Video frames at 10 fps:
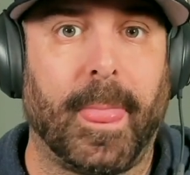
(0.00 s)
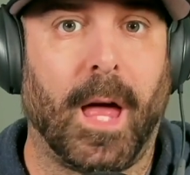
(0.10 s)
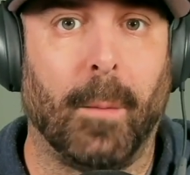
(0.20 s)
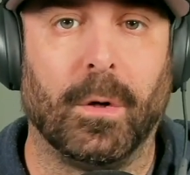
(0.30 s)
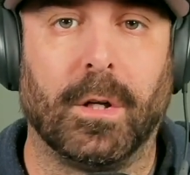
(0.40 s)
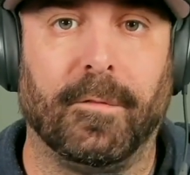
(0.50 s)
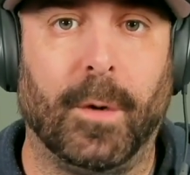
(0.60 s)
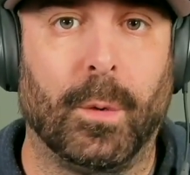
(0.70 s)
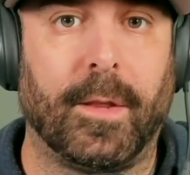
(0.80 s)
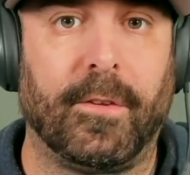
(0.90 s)
I'm looking
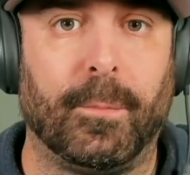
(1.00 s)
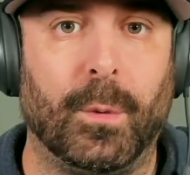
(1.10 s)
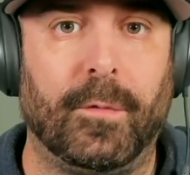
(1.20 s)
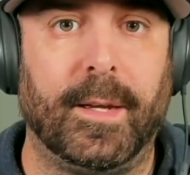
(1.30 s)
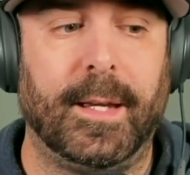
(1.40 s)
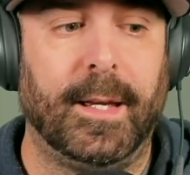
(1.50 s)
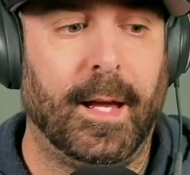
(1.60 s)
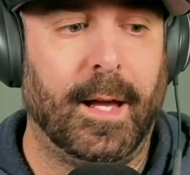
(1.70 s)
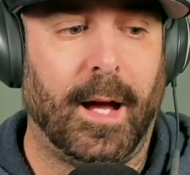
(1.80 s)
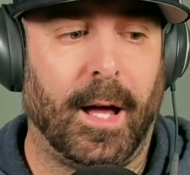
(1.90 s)
forward to this movie.
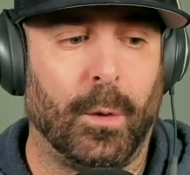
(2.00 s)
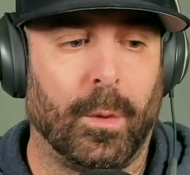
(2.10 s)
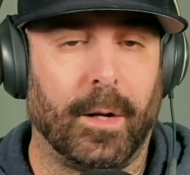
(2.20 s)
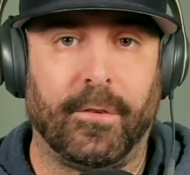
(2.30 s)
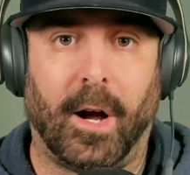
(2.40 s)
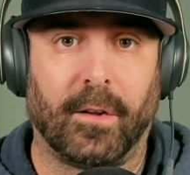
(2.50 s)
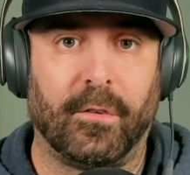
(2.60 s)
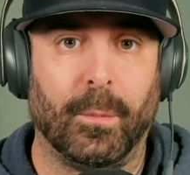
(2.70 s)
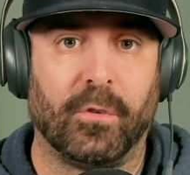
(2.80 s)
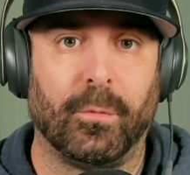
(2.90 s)
I don't want to talk
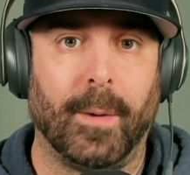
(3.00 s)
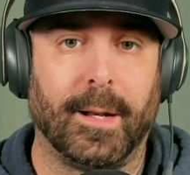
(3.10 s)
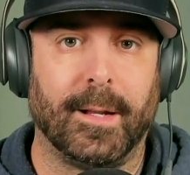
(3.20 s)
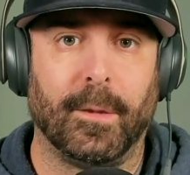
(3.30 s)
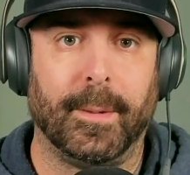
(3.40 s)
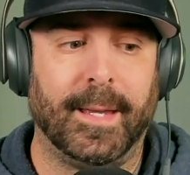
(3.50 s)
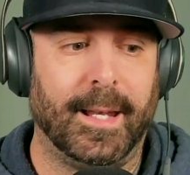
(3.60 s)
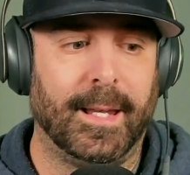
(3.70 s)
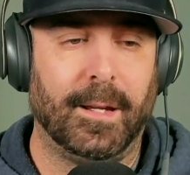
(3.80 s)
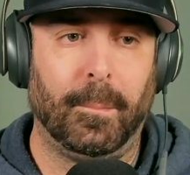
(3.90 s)
too much about it in the
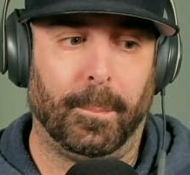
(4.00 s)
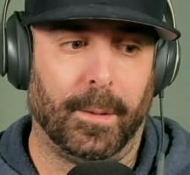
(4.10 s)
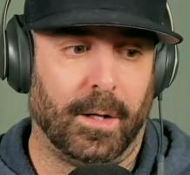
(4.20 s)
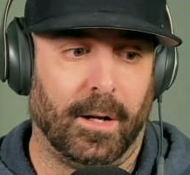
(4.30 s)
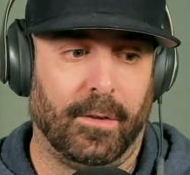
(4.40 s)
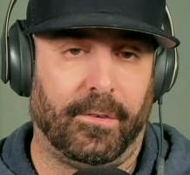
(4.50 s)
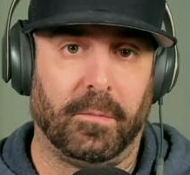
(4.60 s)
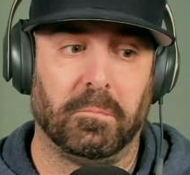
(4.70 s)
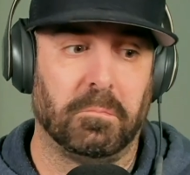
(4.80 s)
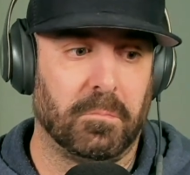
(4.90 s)
beginning because,
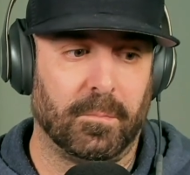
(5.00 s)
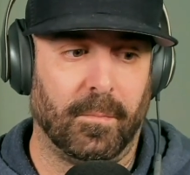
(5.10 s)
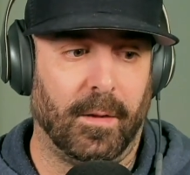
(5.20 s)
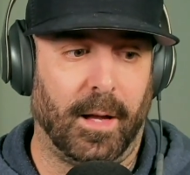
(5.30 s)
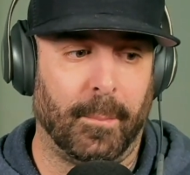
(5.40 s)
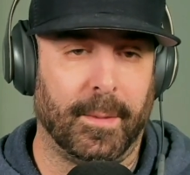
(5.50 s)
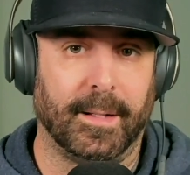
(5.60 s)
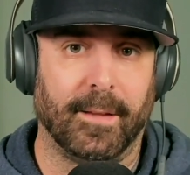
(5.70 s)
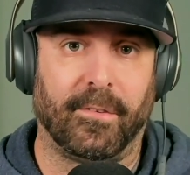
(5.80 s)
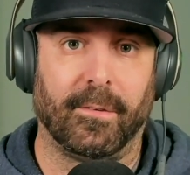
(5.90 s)
I mean,
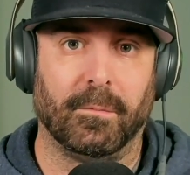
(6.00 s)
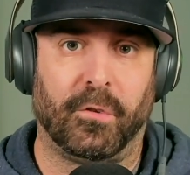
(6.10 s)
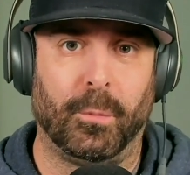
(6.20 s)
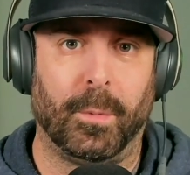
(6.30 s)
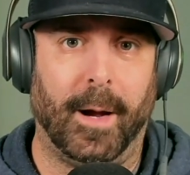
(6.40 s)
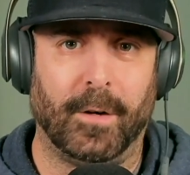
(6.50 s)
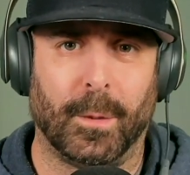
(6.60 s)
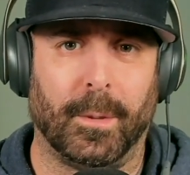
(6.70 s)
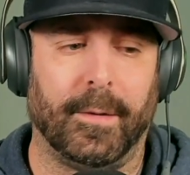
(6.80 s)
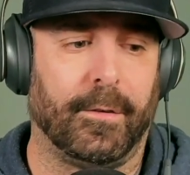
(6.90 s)
it's Super Mario
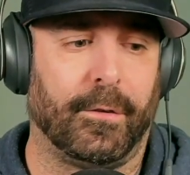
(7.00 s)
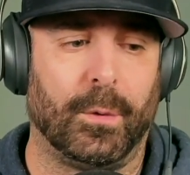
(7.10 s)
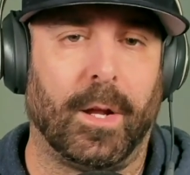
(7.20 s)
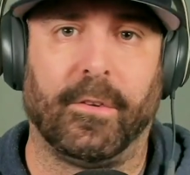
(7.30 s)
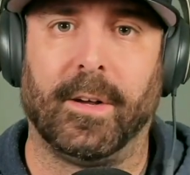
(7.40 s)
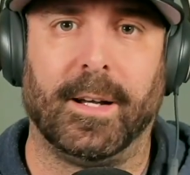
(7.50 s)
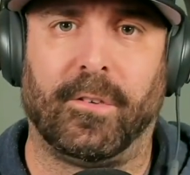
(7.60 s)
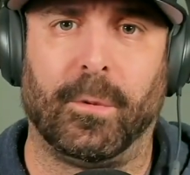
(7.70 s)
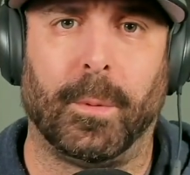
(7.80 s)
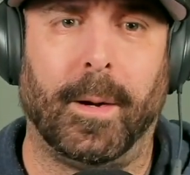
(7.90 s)
Brothers. Who doesn't like
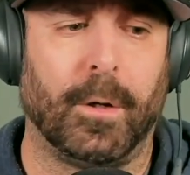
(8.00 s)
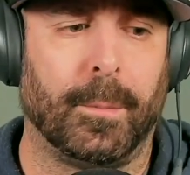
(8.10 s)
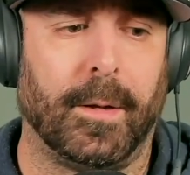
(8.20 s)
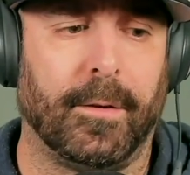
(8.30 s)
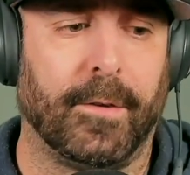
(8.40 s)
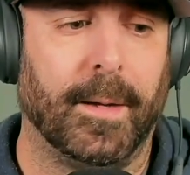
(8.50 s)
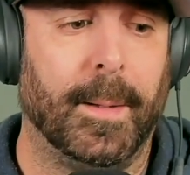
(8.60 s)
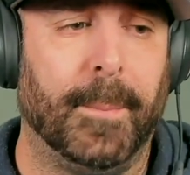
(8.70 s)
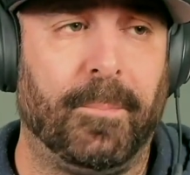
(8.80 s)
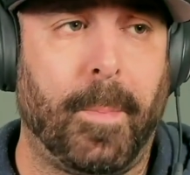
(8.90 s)
Super Mario Brothers?
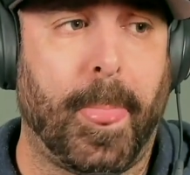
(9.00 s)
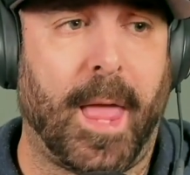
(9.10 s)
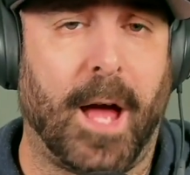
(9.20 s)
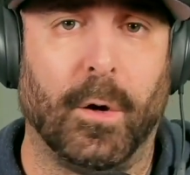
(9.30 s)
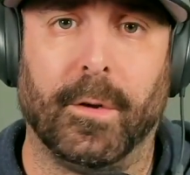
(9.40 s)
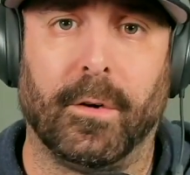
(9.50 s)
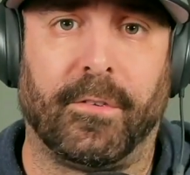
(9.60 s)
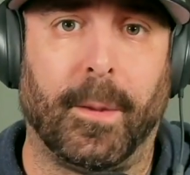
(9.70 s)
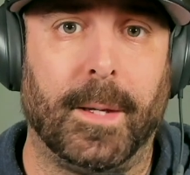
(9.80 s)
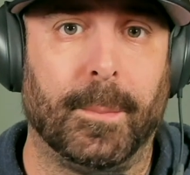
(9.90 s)
I know there are
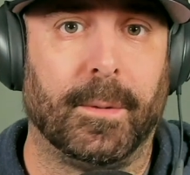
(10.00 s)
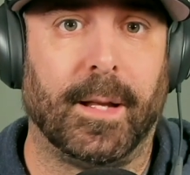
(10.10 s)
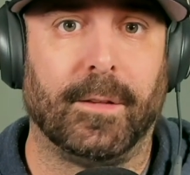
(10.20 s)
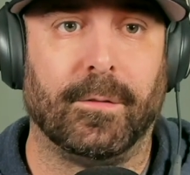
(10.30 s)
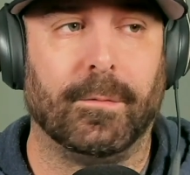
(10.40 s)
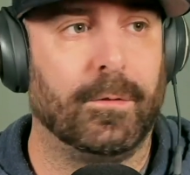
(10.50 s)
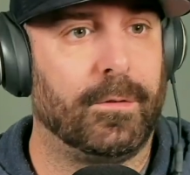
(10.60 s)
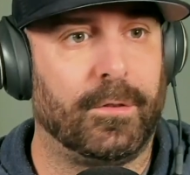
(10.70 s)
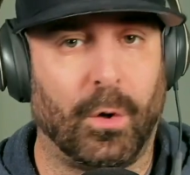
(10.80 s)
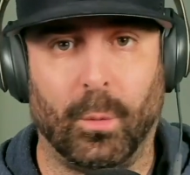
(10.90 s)
some people that
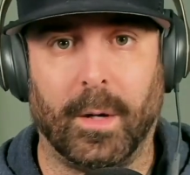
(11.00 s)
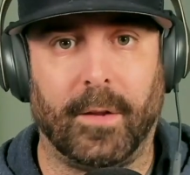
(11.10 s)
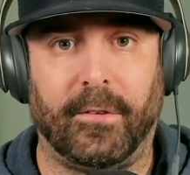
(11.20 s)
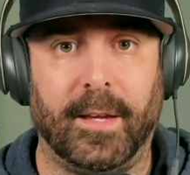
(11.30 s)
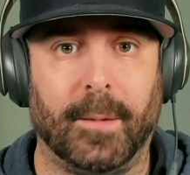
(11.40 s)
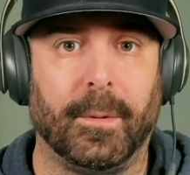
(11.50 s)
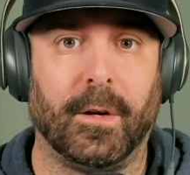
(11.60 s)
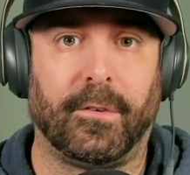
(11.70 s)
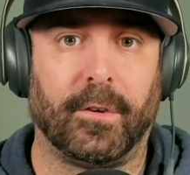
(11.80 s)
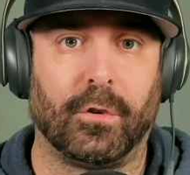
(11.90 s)
don't want to see it
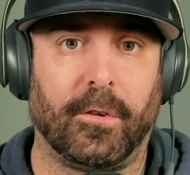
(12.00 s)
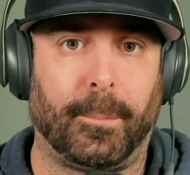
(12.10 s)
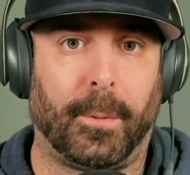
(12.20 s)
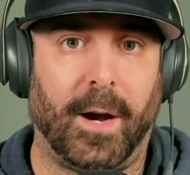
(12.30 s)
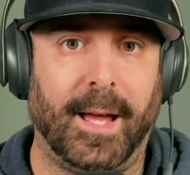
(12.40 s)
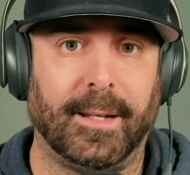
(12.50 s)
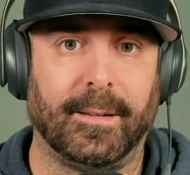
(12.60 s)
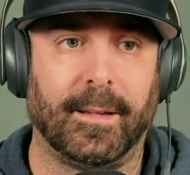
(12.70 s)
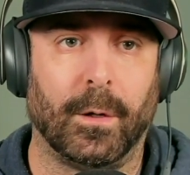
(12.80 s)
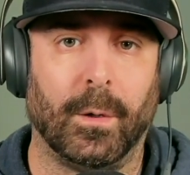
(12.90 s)
because of Chris Pratt.
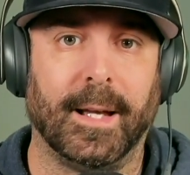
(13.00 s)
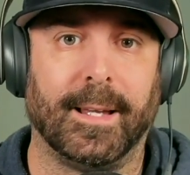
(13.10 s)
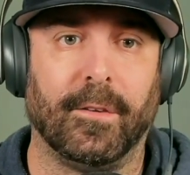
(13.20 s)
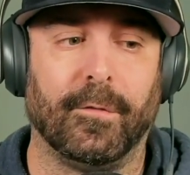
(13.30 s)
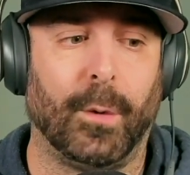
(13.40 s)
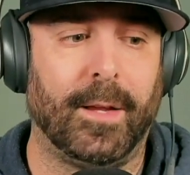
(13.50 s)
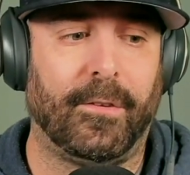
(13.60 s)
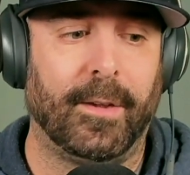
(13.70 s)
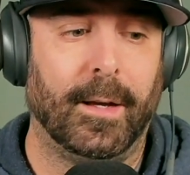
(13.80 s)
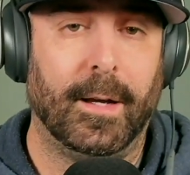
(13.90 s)
They don't like his voice.